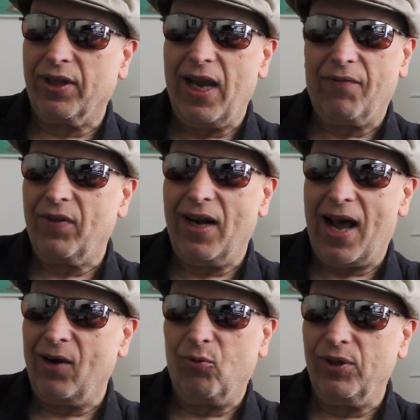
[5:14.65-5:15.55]
After
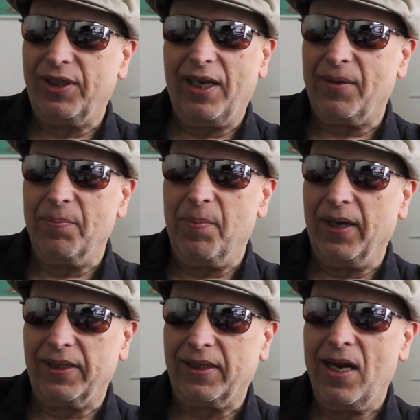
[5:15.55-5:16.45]
that it was hit and
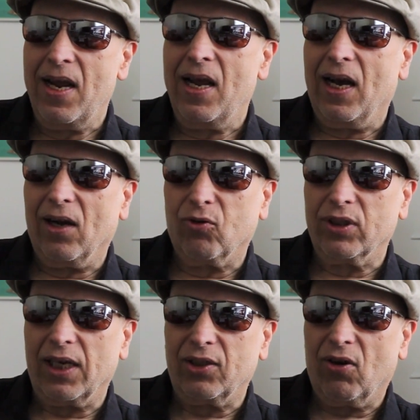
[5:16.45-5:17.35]
miss, because
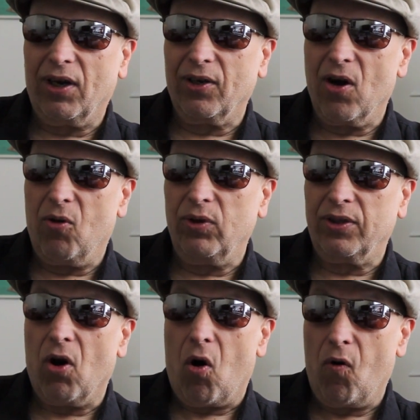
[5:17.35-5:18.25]
I started going
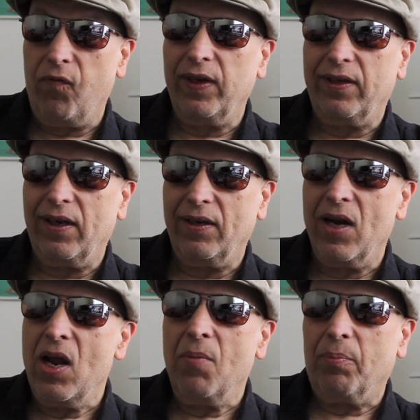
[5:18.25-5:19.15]
to Ovington,
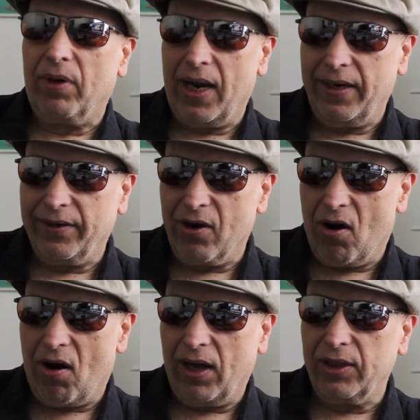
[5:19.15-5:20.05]
playing
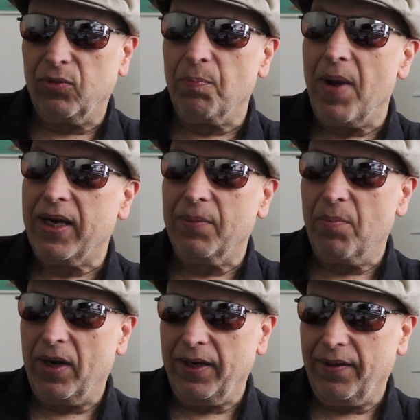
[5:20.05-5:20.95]
cards, making
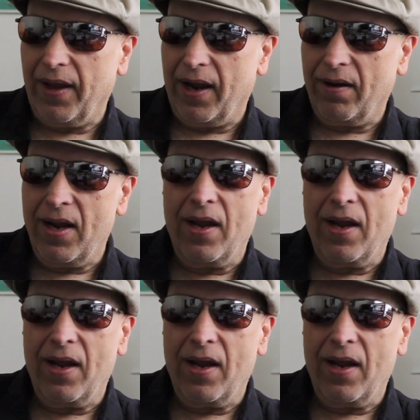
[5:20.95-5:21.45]
money there.